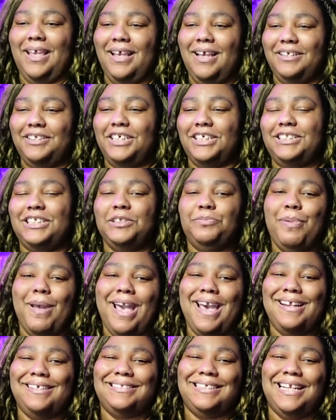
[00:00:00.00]
just as
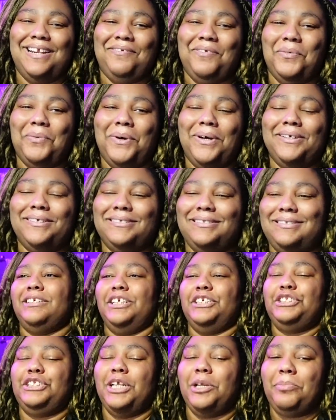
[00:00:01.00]
bad as it ever was.
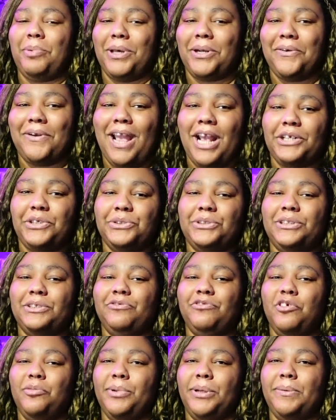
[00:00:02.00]
Is she a better actress than
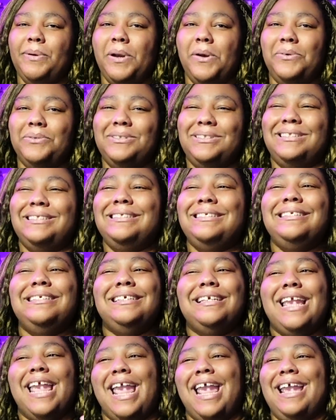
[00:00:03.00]
Ruby Rose?
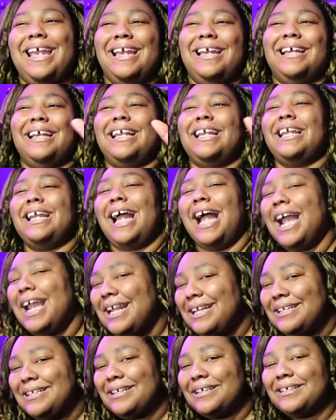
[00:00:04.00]
Yeah,
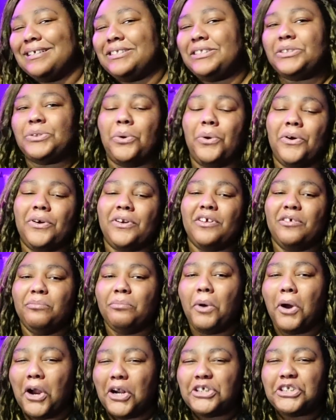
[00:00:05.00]
kinda, sorta,
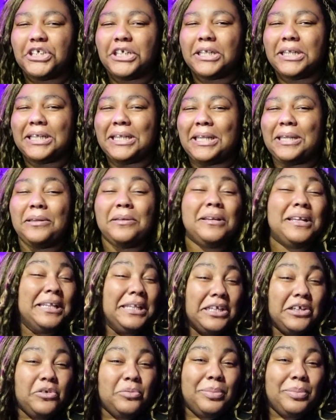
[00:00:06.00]
marginally, a little